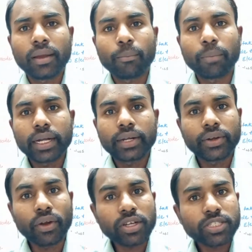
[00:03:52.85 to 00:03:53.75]
but
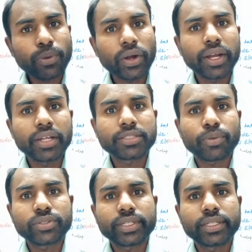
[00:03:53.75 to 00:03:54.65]
non-spontaneous
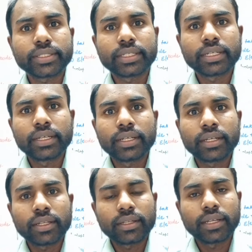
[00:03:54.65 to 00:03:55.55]
process,
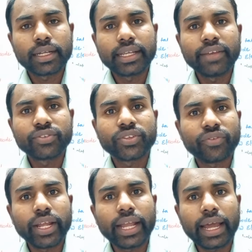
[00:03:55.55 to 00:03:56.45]
the Gibbs
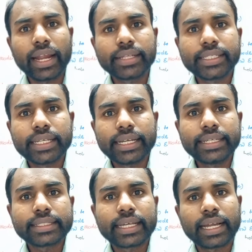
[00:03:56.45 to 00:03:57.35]
free energy
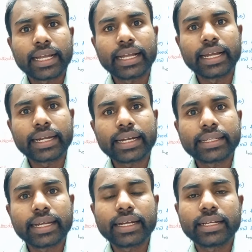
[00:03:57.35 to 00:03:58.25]
is greater
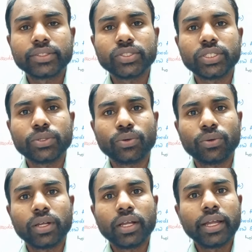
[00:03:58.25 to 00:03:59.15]
than 0.
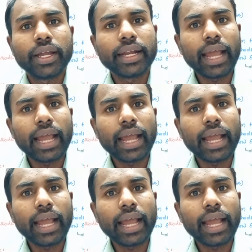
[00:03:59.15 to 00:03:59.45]
In